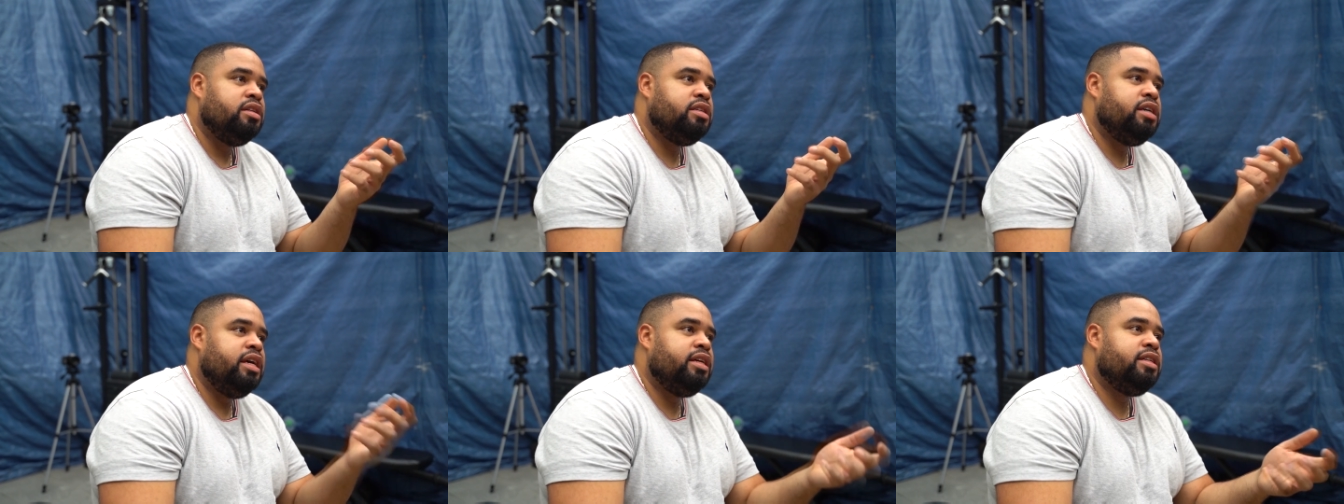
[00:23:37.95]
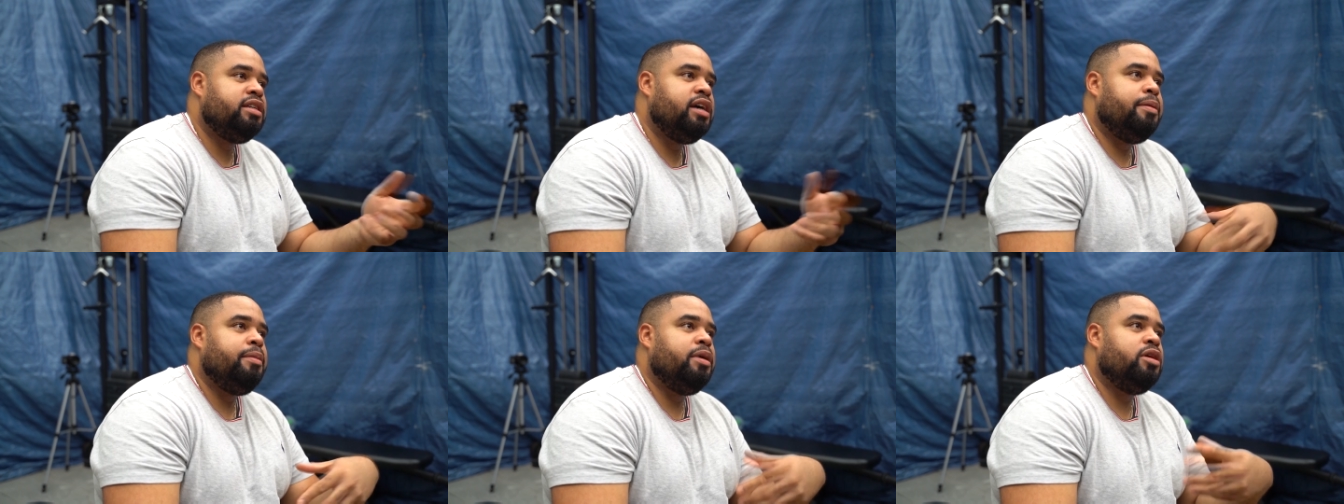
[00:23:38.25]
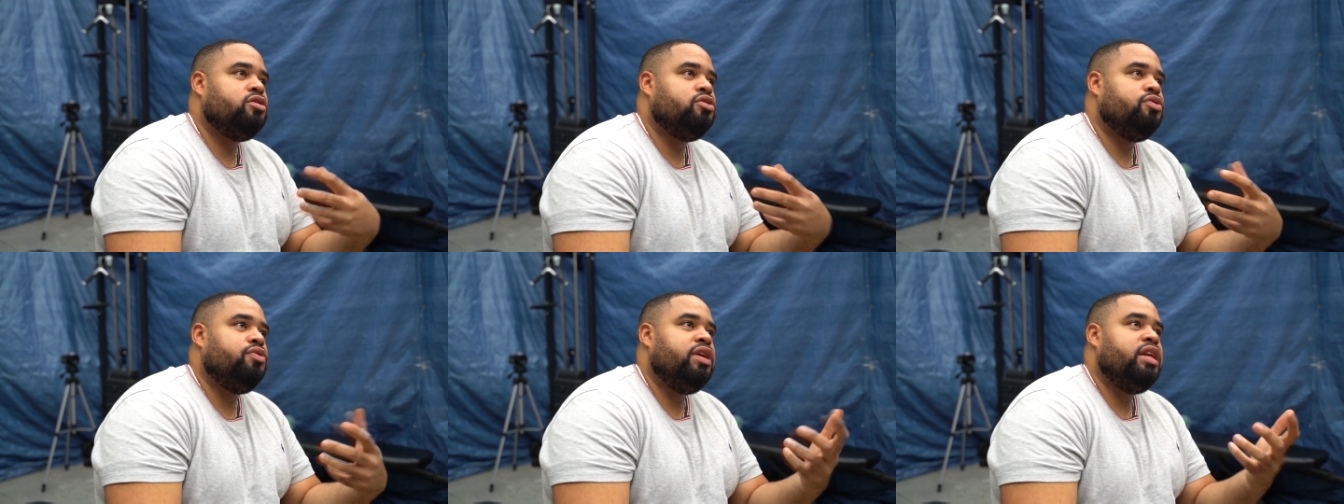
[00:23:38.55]
Take time
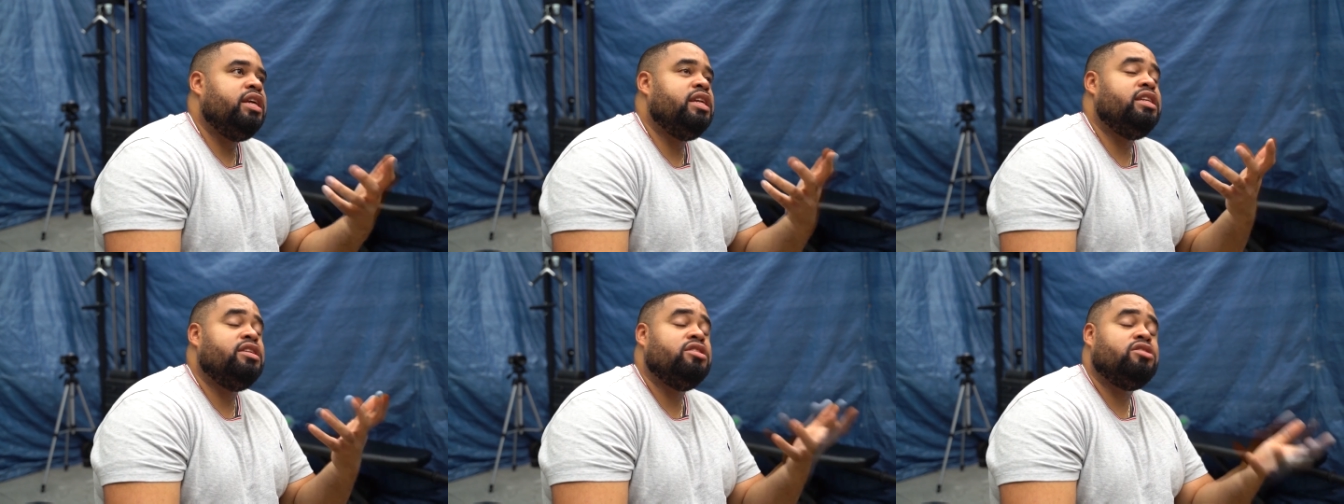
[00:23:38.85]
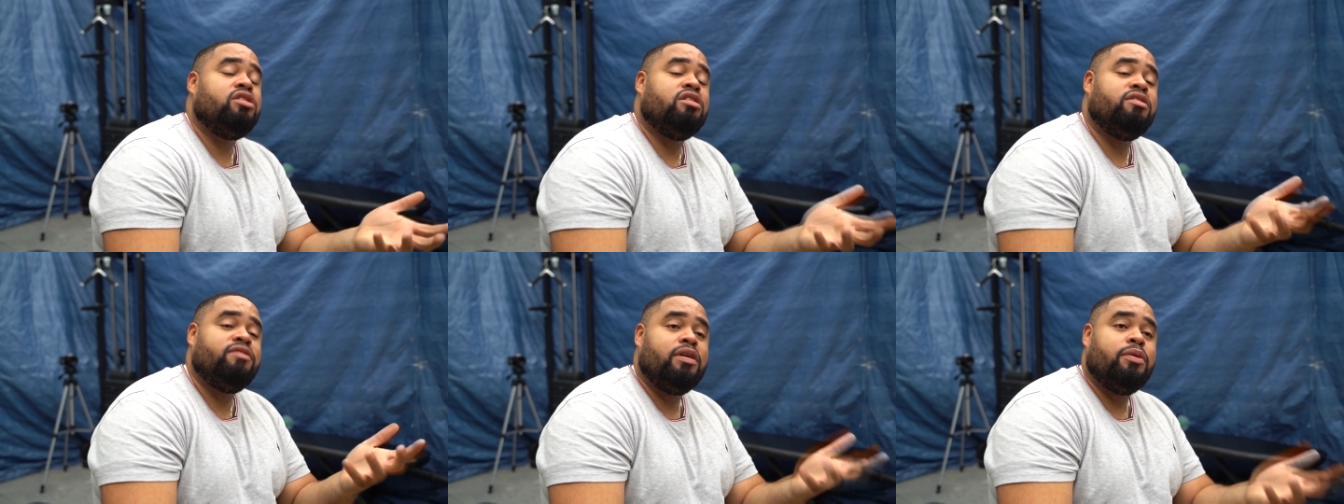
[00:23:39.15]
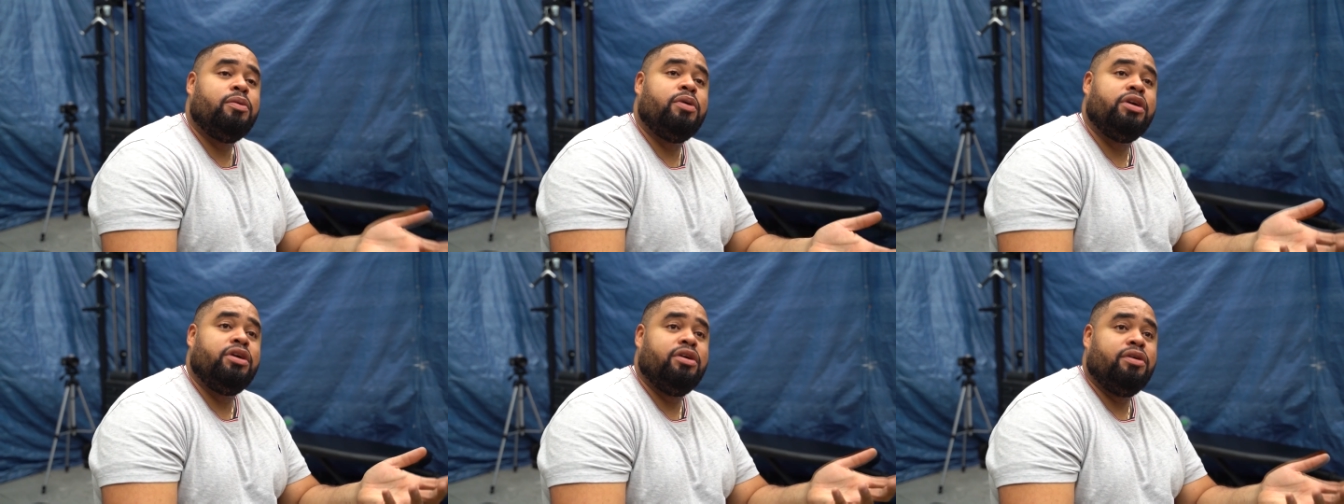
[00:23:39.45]
out to really
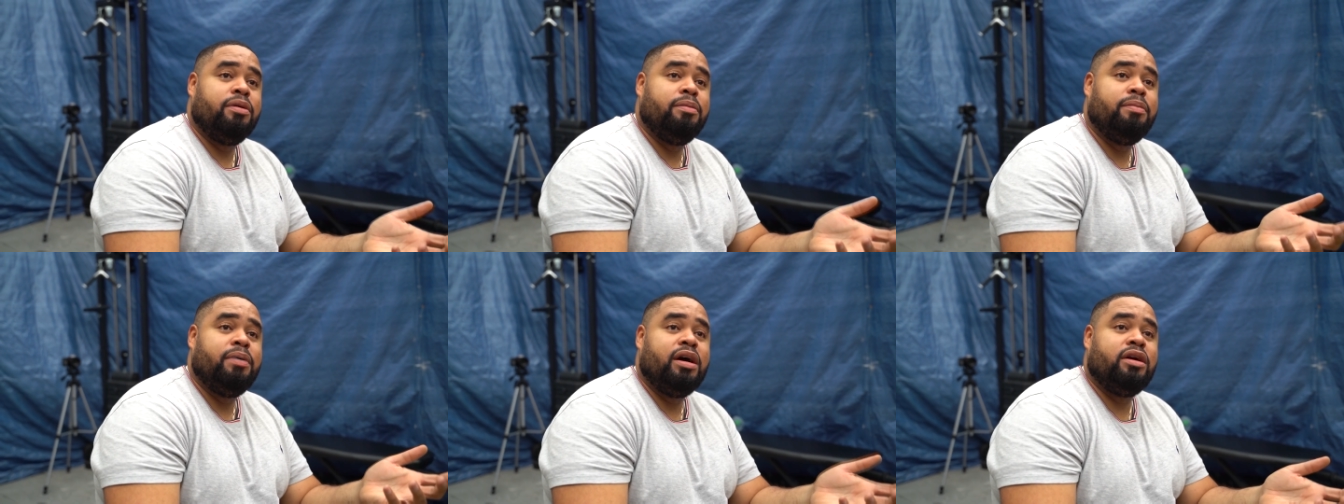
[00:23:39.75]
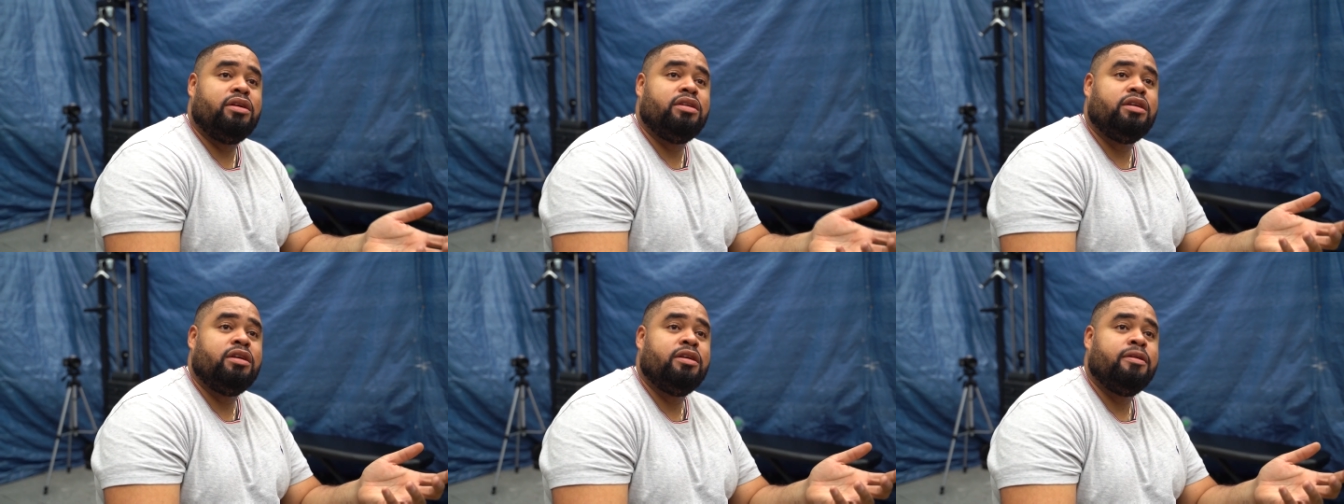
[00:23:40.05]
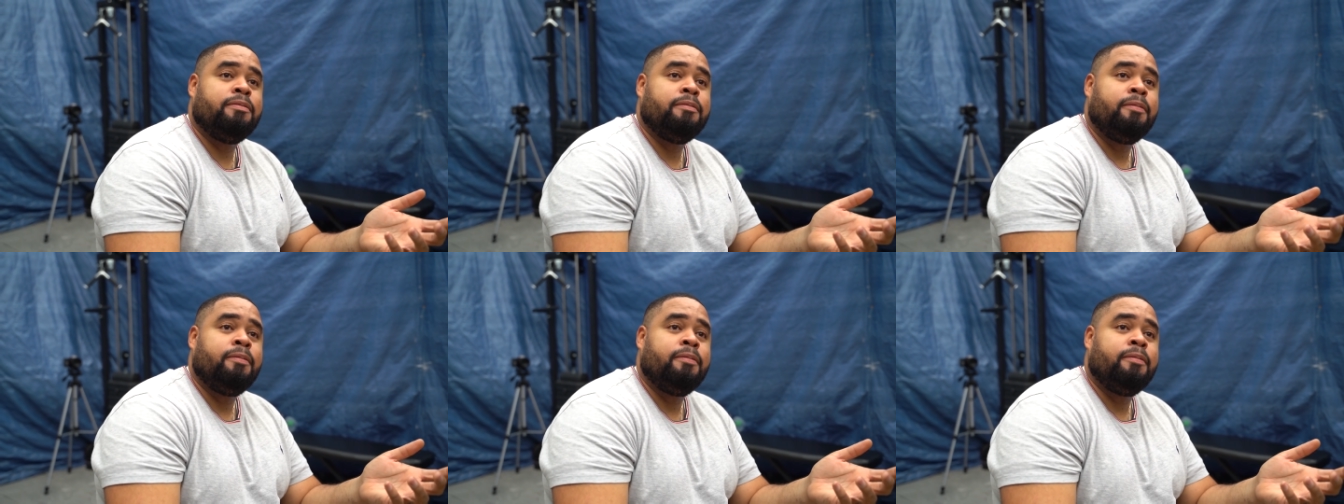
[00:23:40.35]
discover what you're about.